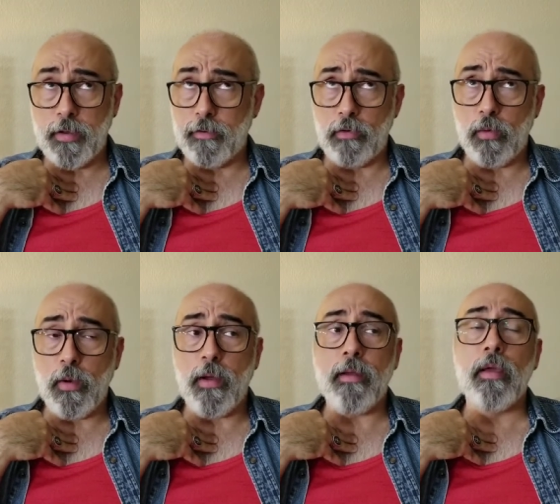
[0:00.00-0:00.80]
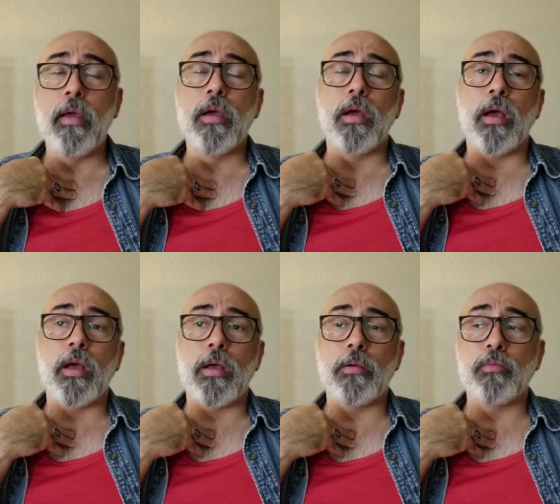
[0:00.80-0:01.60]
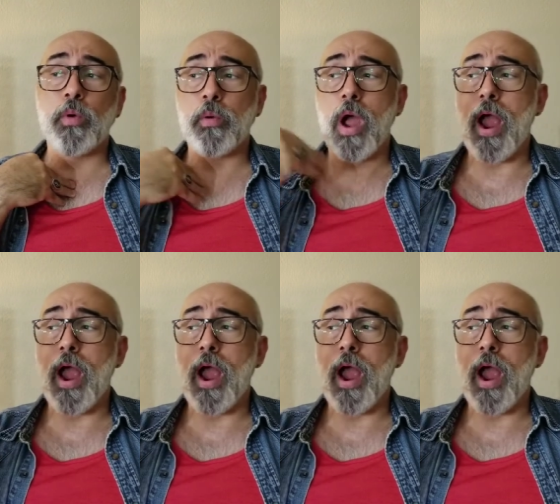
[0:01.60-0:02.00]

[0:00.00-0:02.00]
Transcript: I don't know why. We were